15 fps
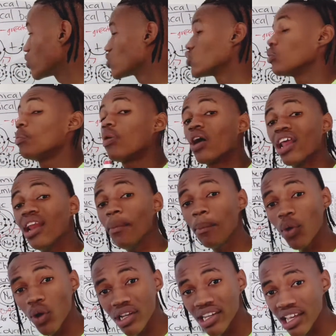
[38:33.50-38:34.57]
to polar
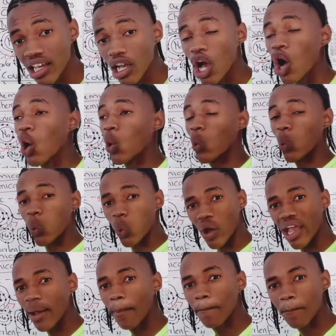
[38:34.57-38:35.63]
bonding,
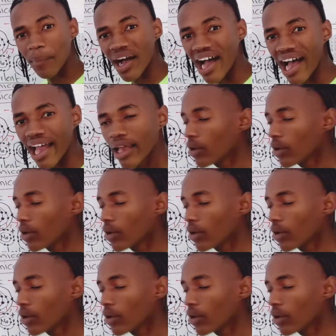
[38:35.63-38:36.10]
whereby